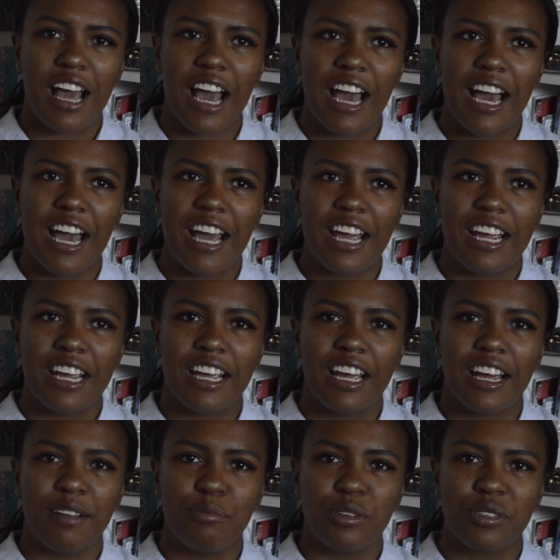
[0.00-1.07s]
I
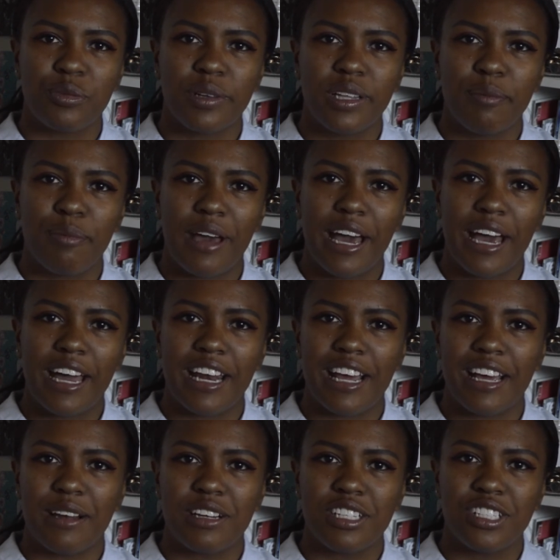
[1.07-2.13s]
am just really bad
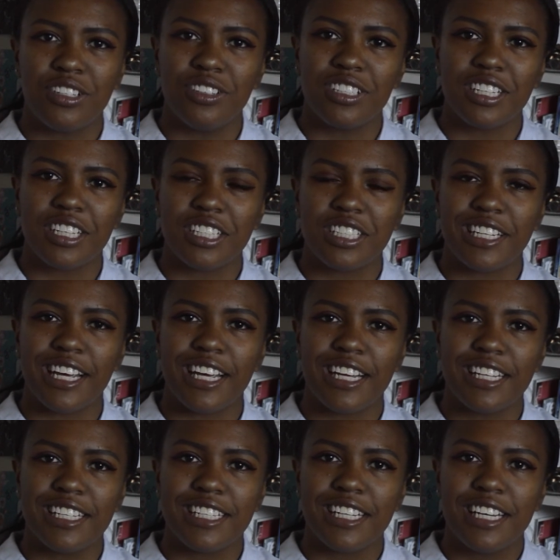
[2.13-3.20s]
at choosing the
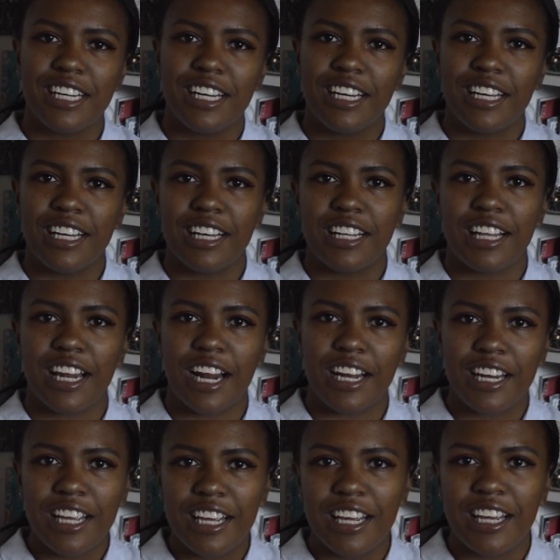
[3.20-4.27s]
shades that I
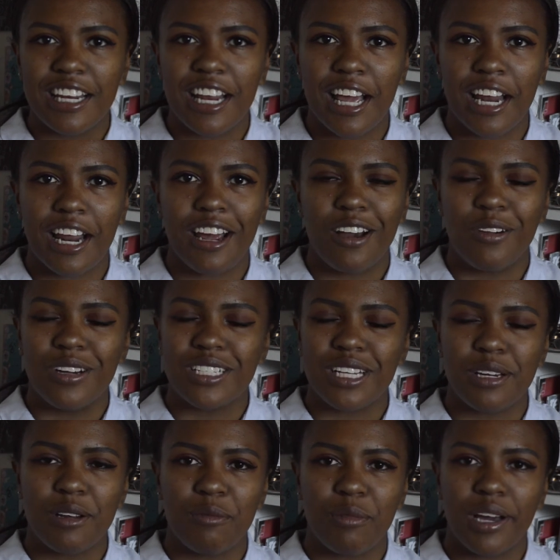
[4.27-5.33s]
need, and I always
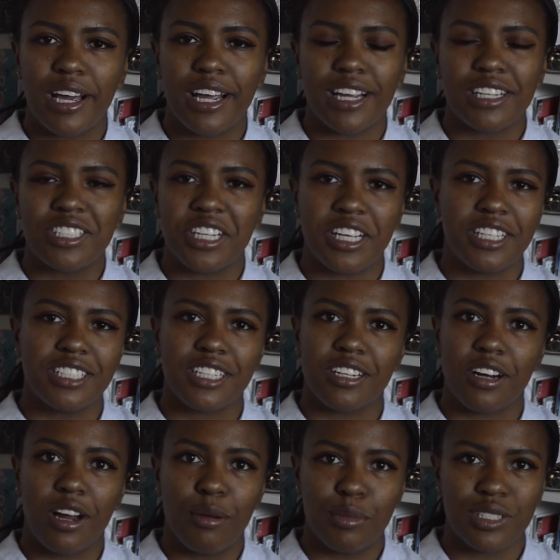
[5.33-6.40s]
end up buying shades that
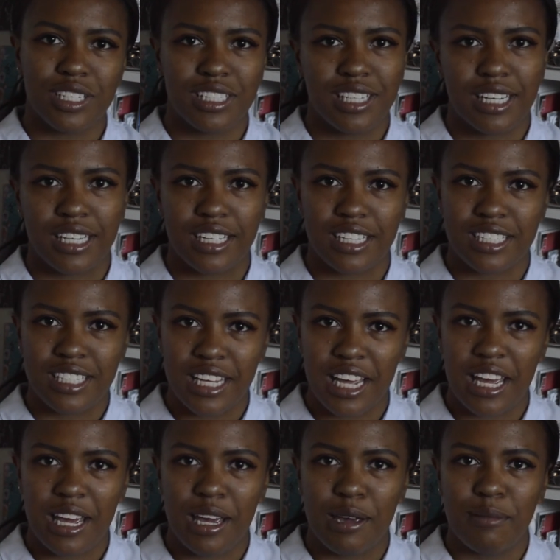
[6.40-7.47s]
are almost exactly the
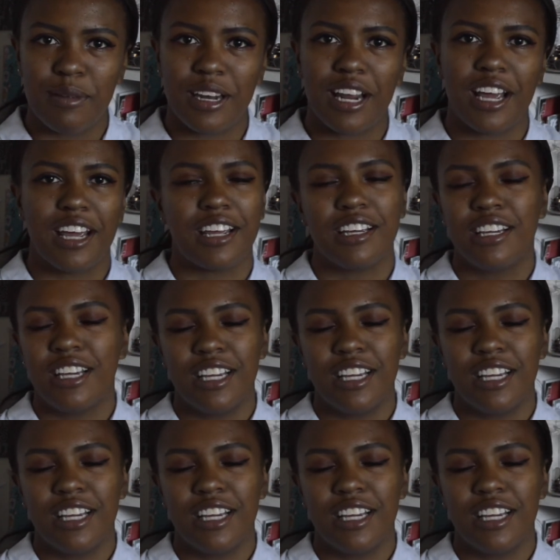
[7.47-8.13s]
same, and